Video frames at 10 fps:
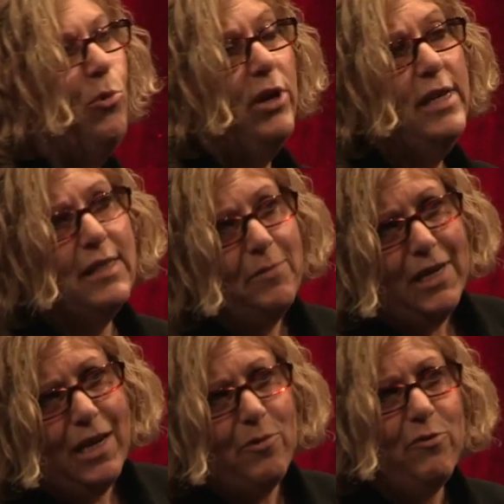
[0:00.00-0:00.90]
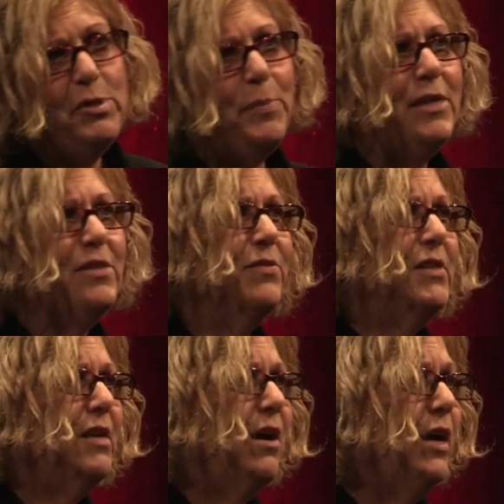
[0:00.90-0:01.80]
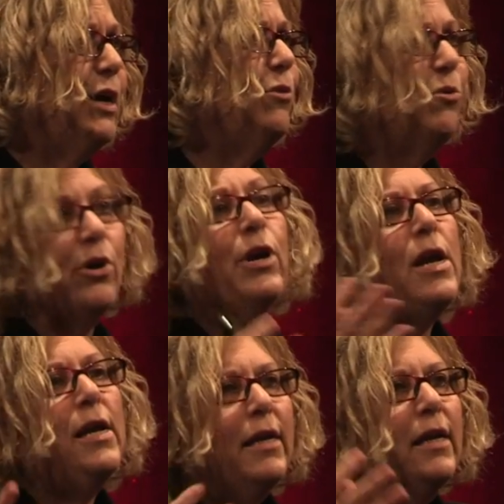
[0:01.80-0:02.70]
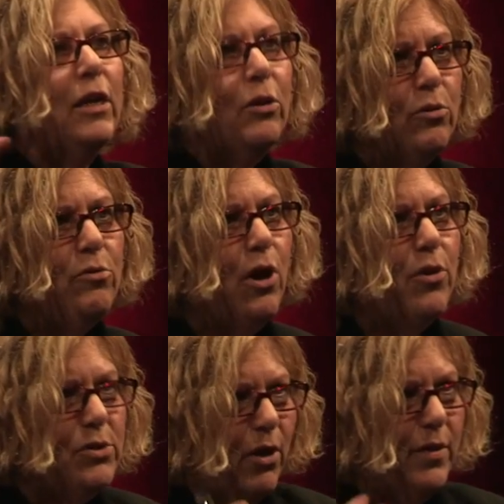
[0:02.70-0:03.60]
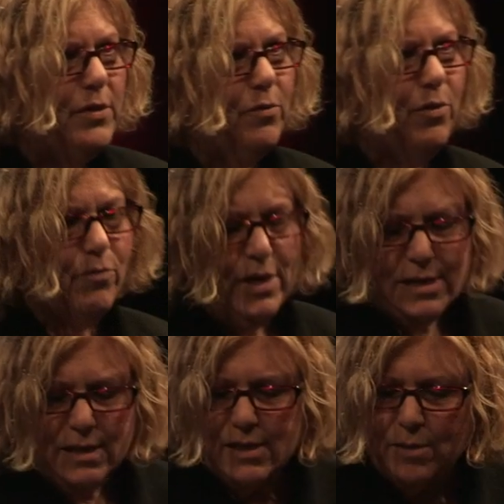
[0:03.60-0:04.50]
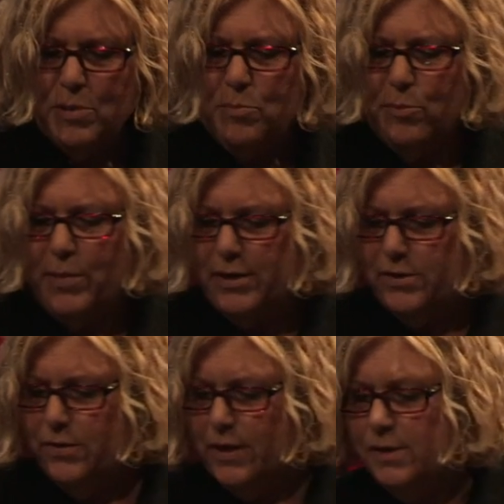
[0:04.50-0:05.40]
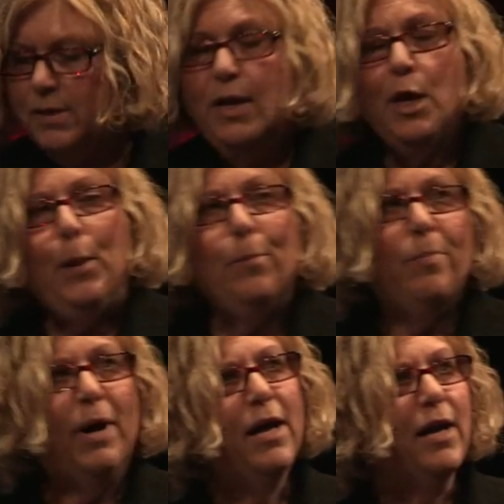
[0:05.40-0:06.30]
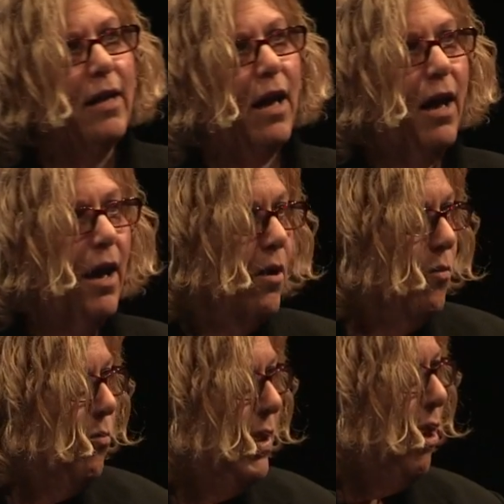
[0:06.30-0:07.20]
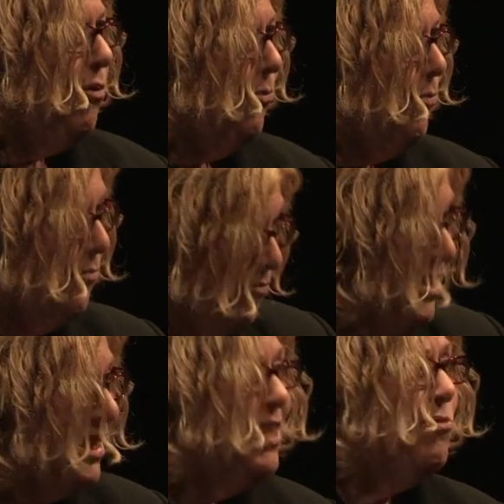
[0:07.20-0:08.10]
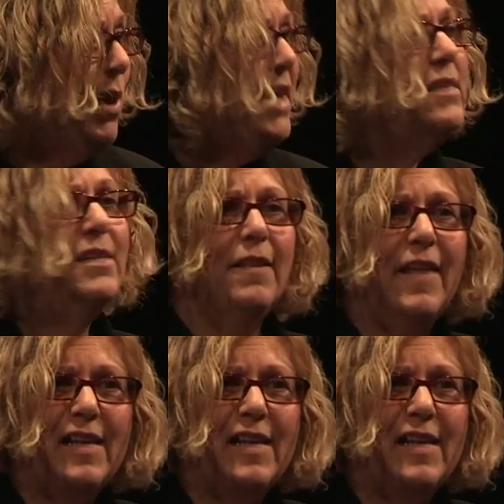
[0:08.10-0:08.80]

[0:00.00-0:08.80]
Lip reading: more easily become a responsive design, or, you know, who knows all the different reasons that people might do this. But we are really wasting